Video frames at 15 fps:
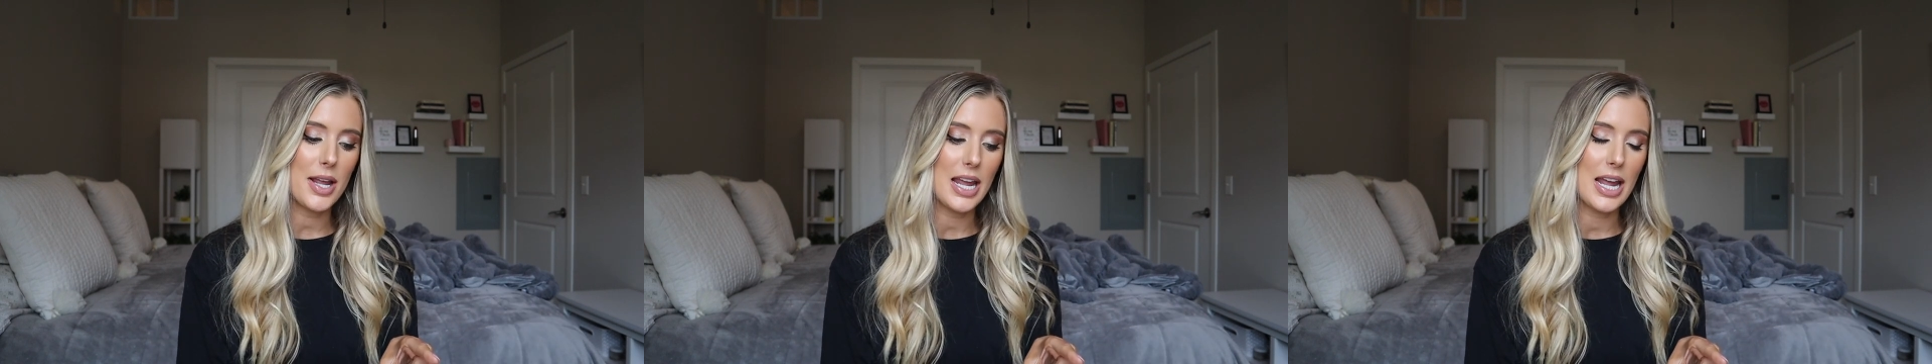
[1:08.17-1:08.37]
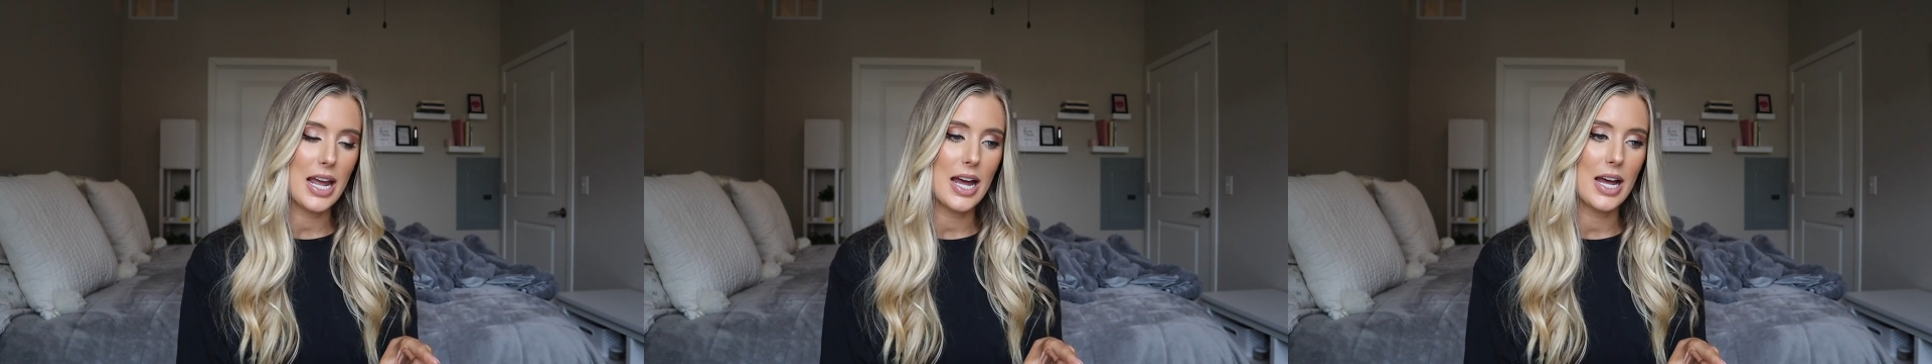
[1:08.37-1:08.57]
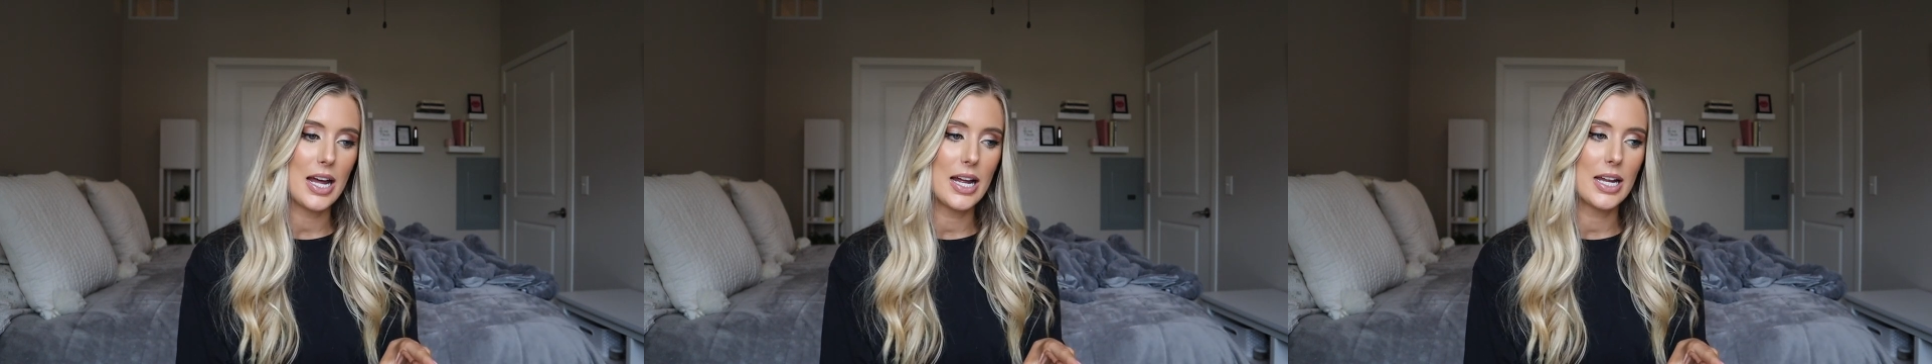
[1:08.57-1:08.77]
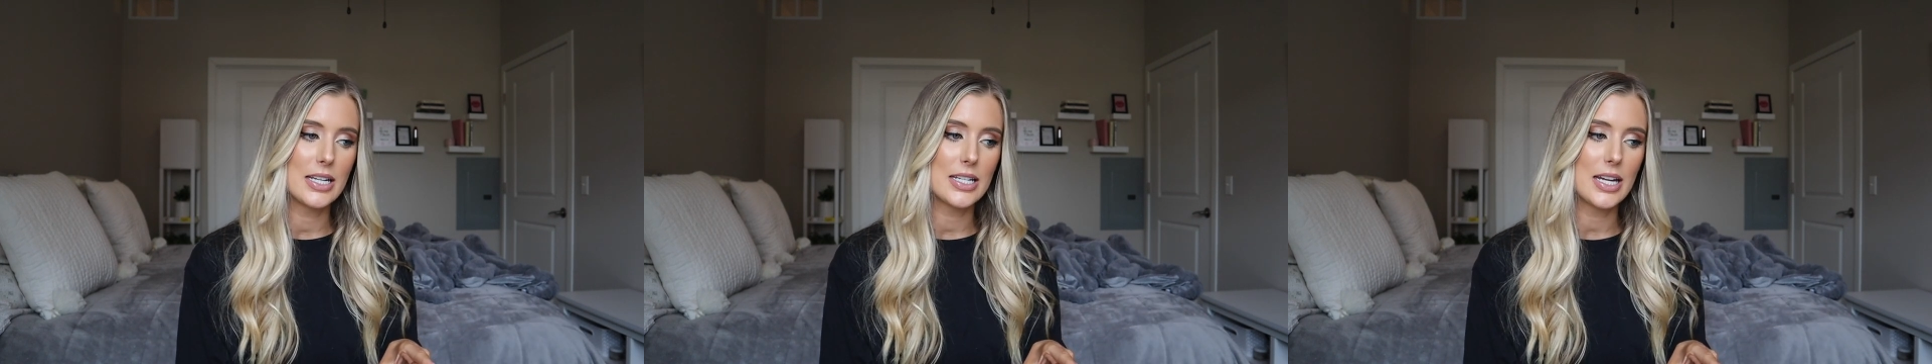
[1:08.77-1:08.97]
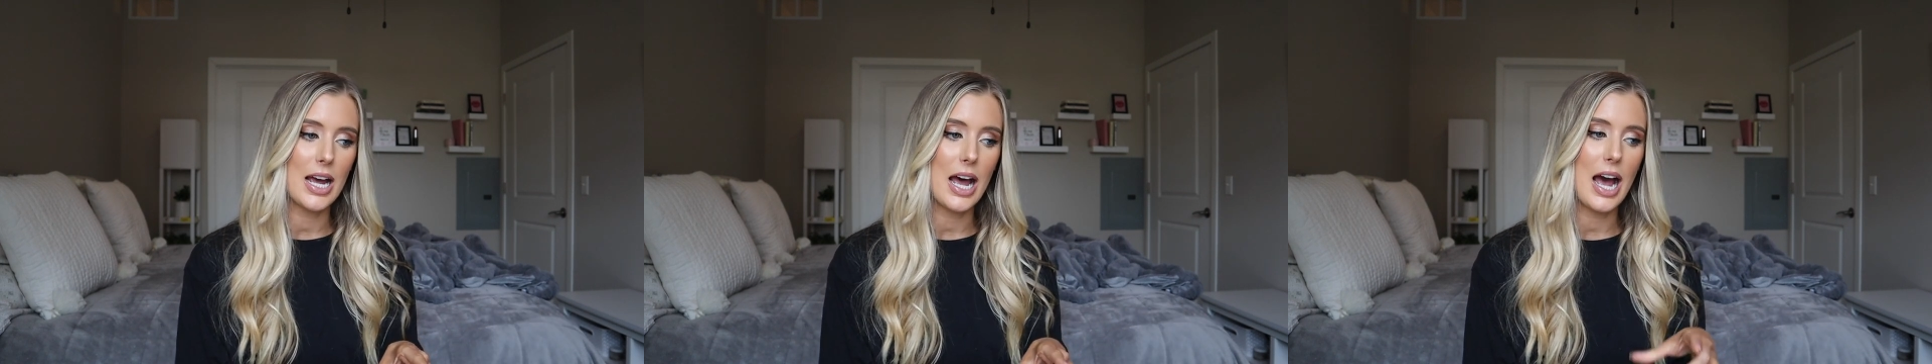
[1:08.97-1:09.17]

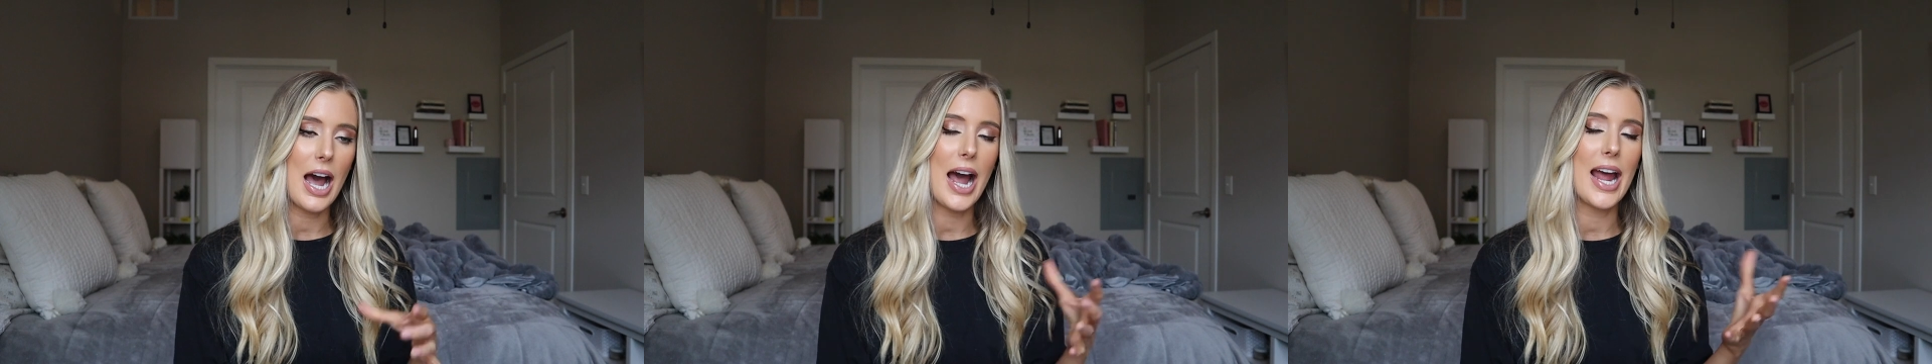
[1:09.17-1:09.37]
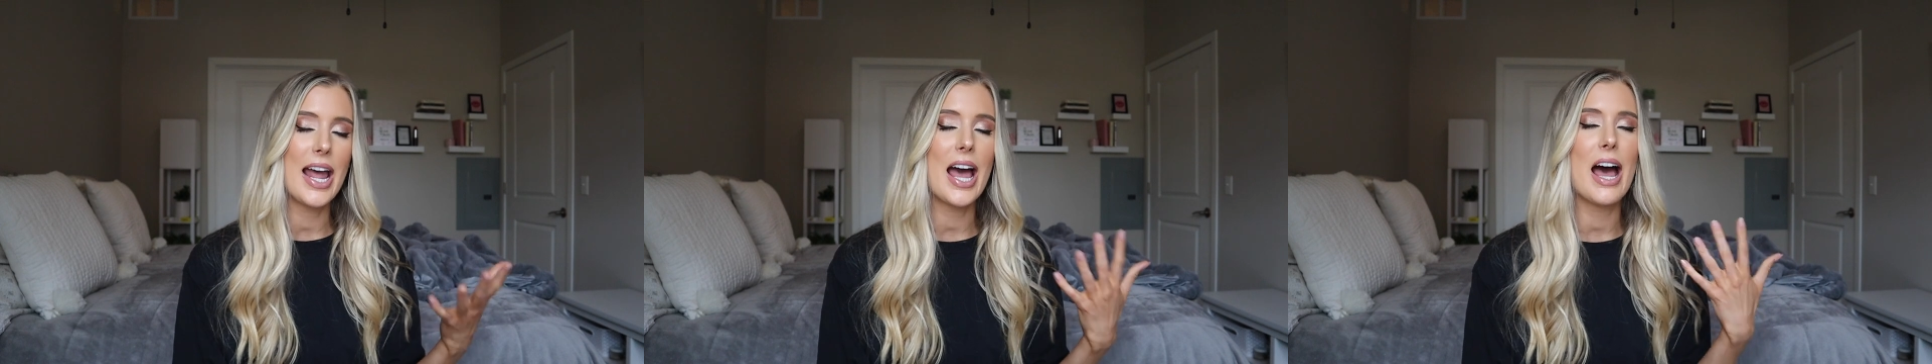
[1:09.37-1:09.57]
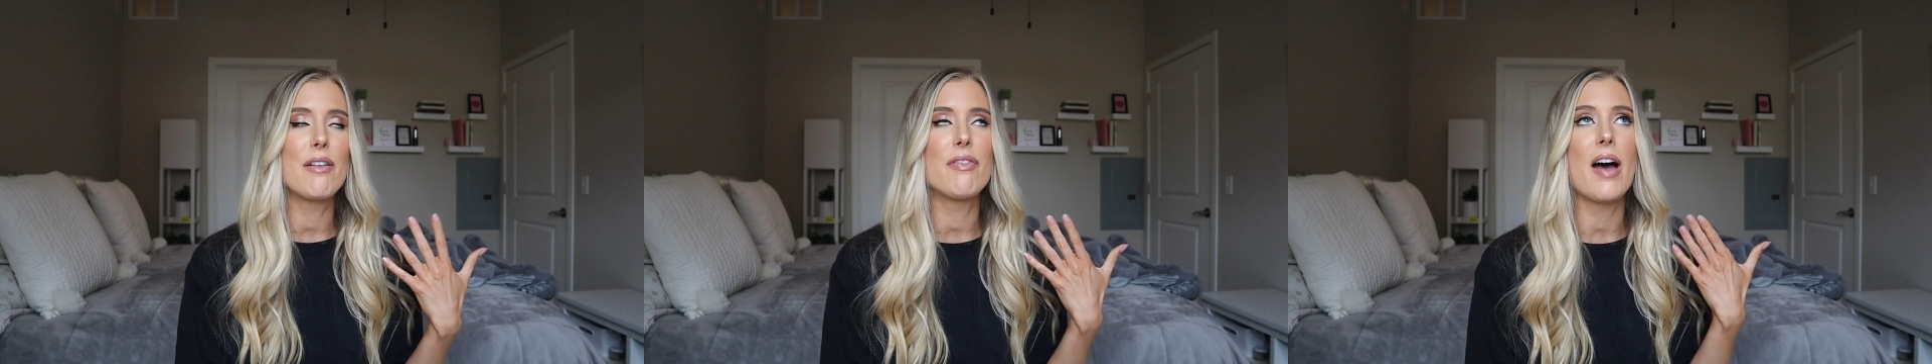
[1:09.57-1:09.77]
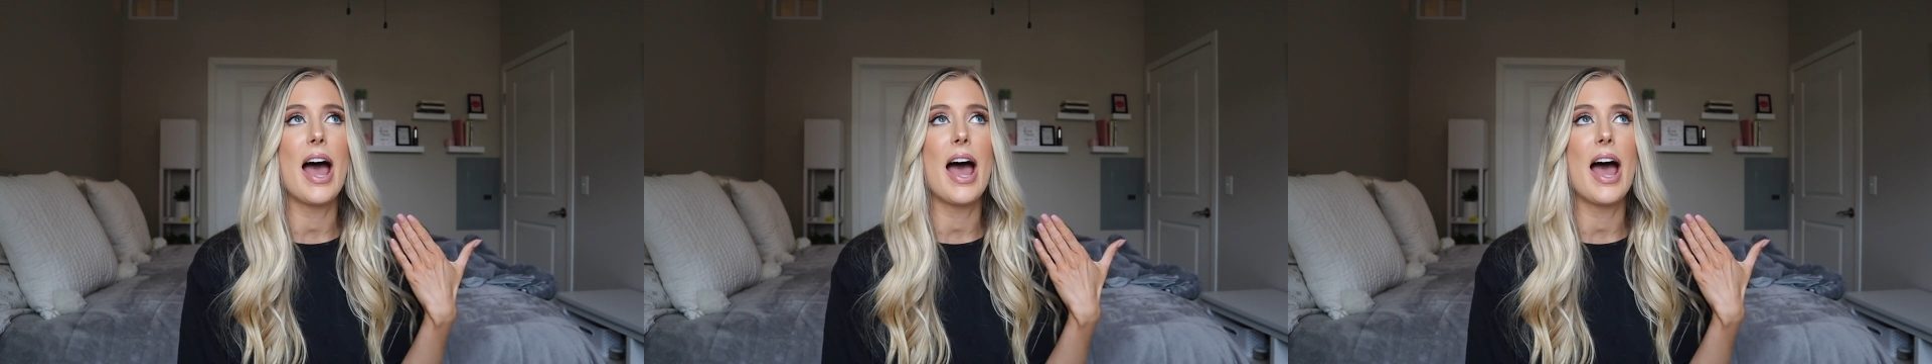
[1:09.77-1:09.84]
And I have